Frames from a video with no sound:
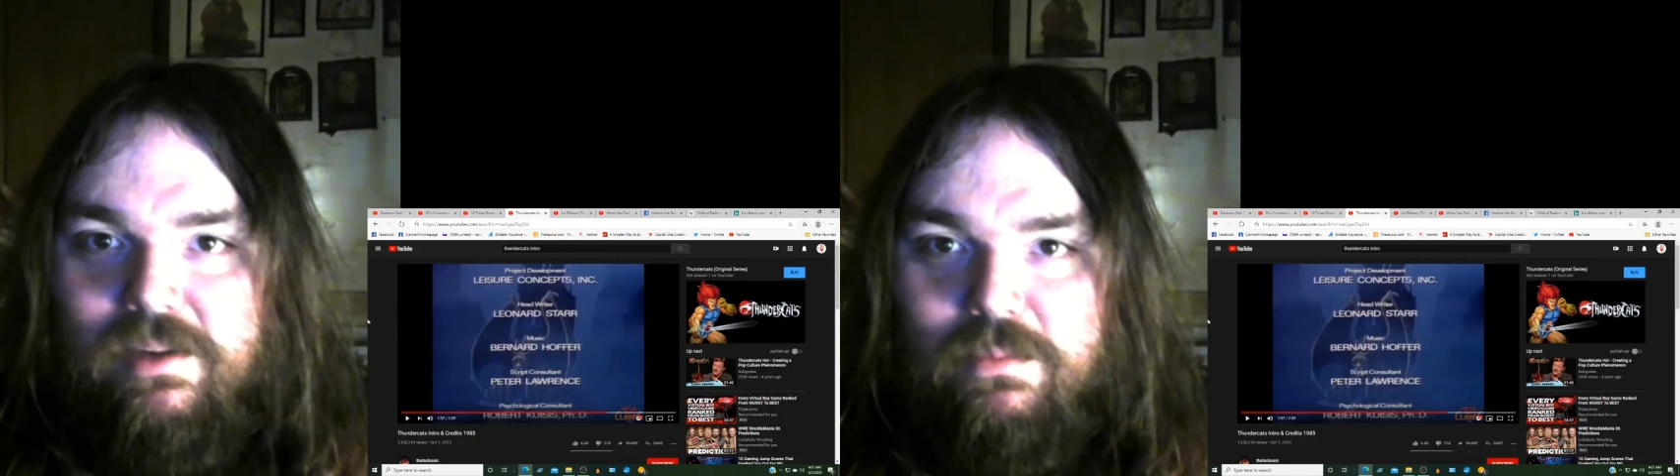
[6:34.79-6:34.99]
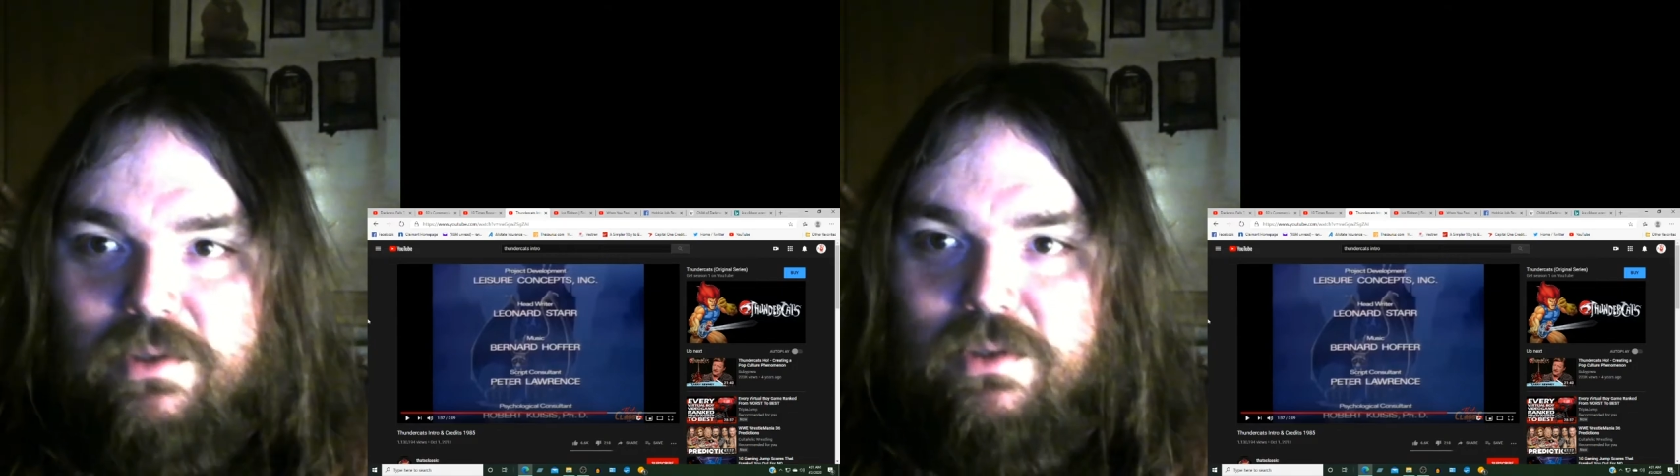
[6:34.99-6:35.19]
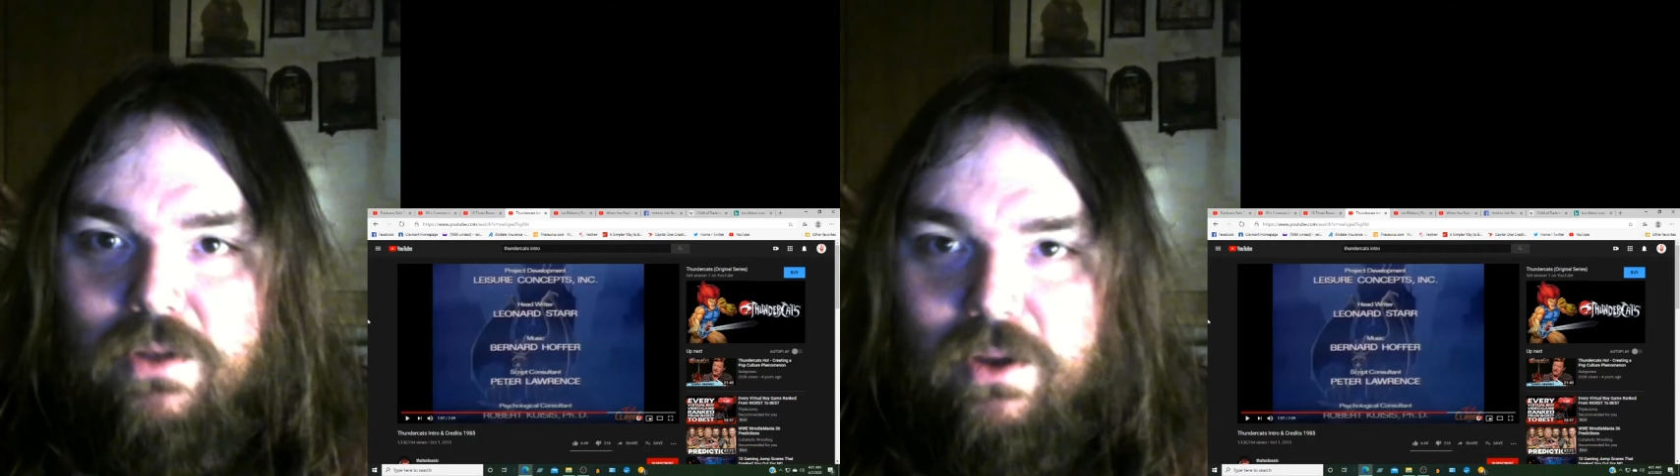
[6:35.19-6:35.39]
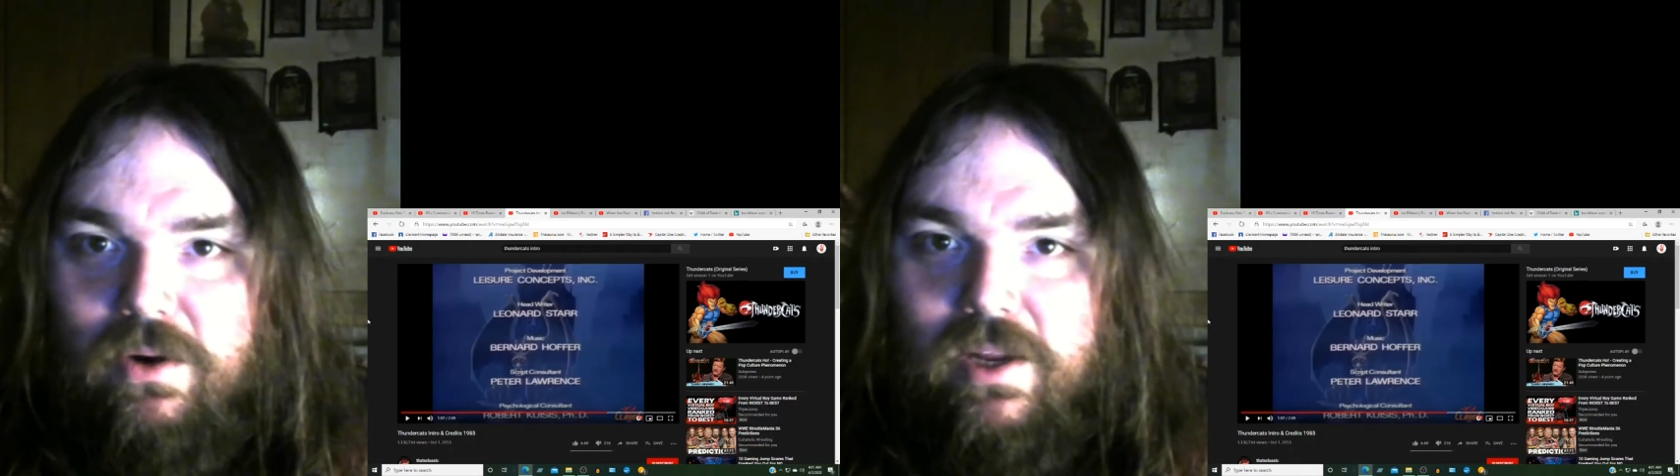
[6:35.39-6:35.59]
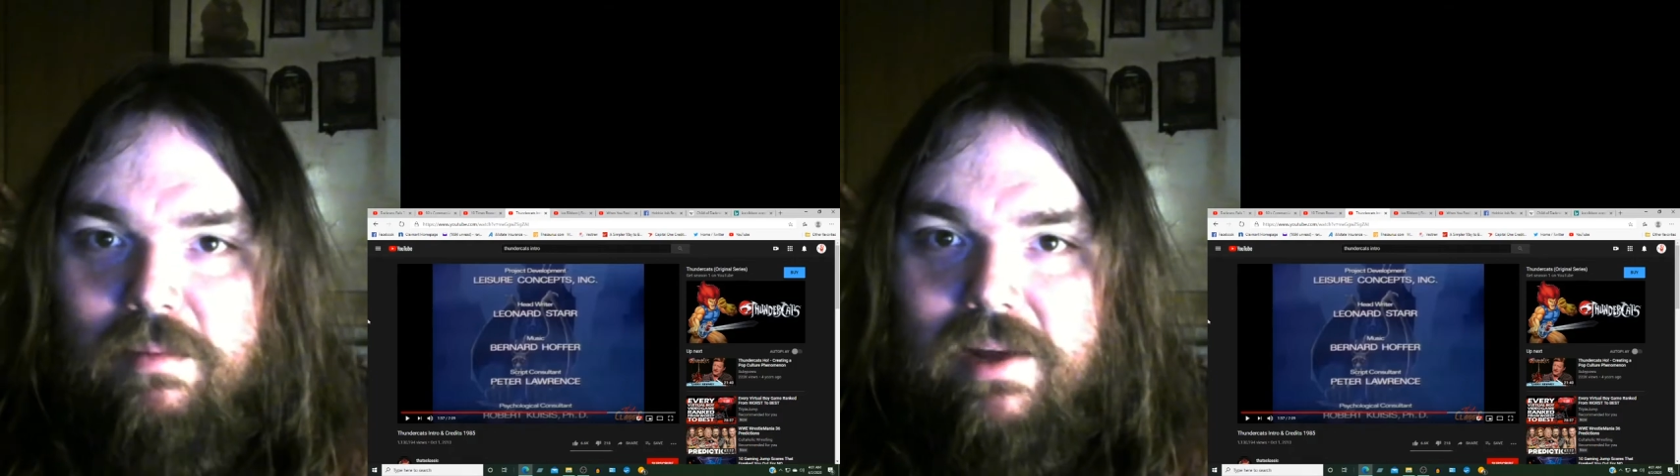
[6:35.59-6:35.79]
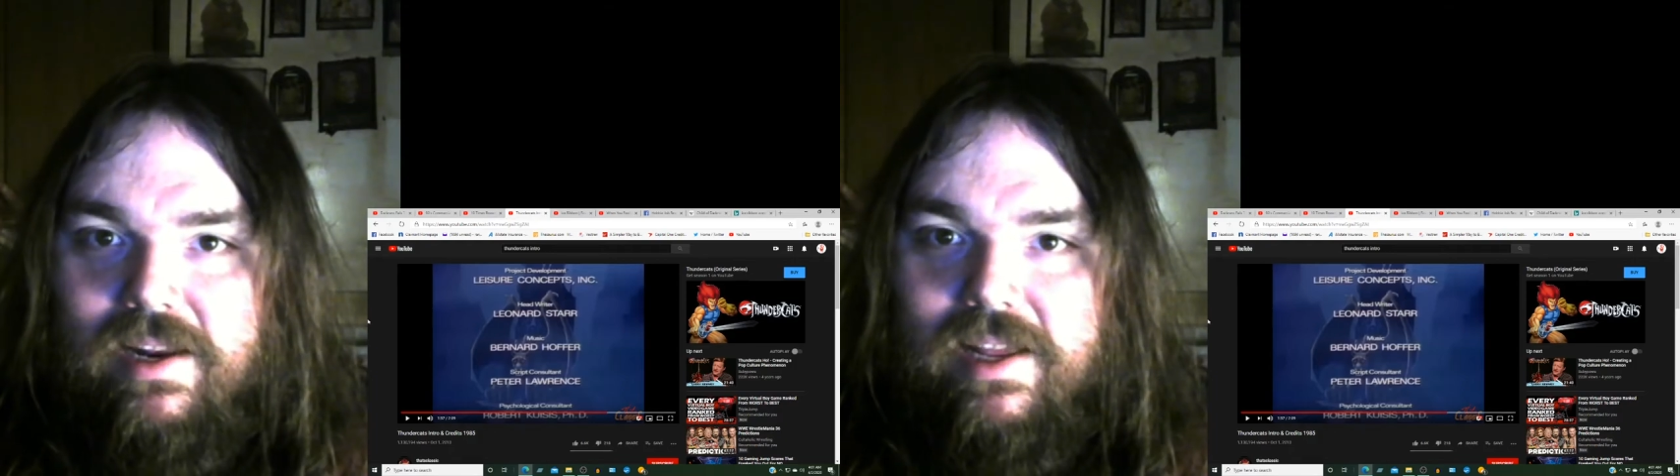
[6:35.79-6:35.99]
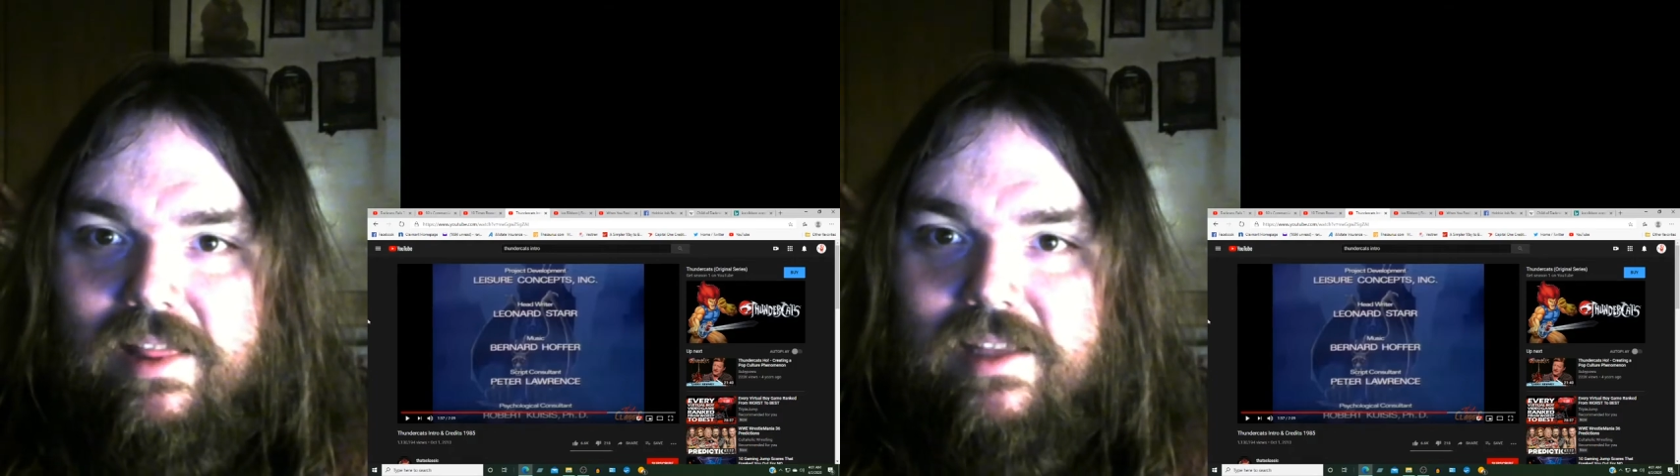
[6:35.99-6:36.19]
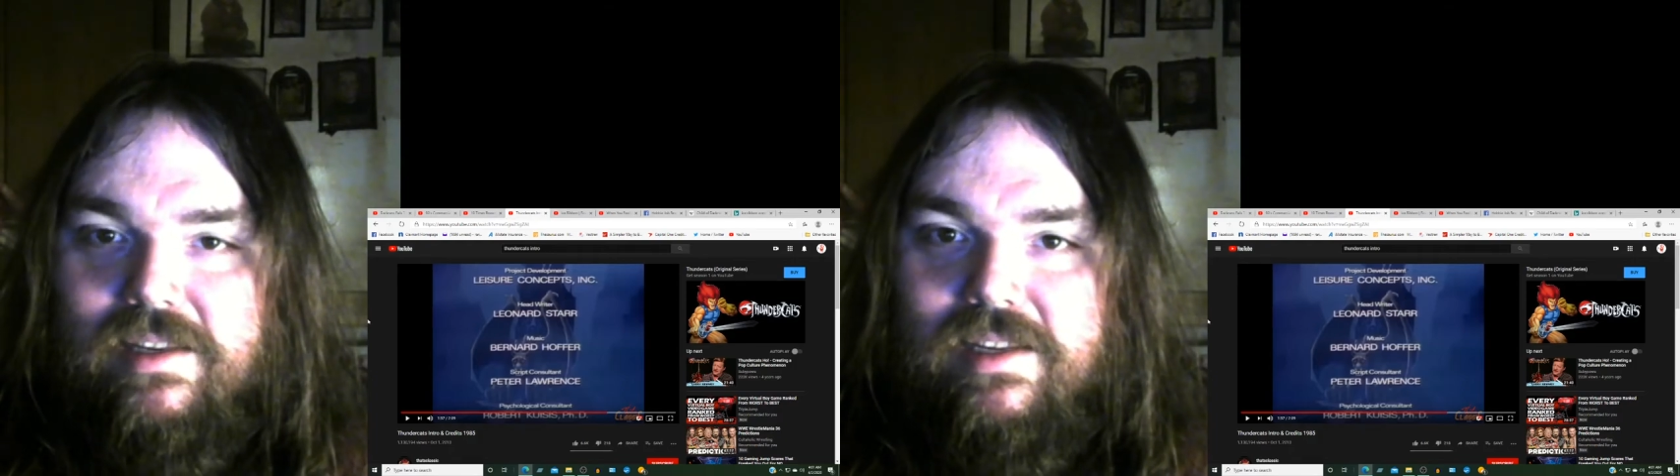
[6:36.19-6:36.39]
and was still learning about
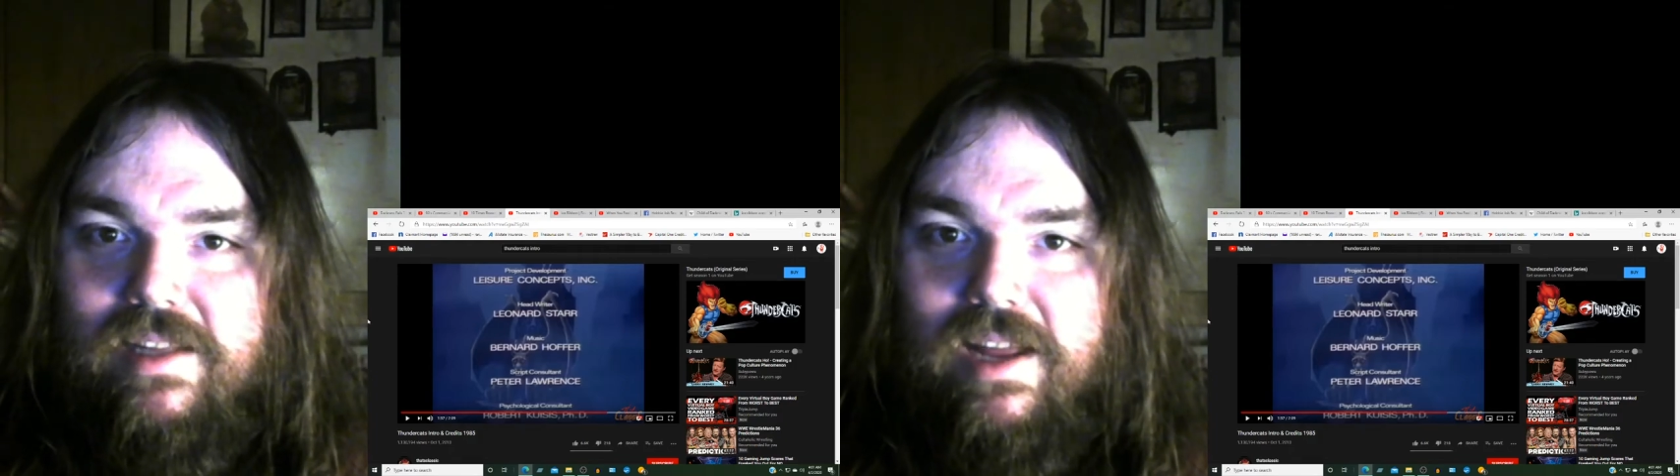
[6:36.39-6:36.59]
death, this and that,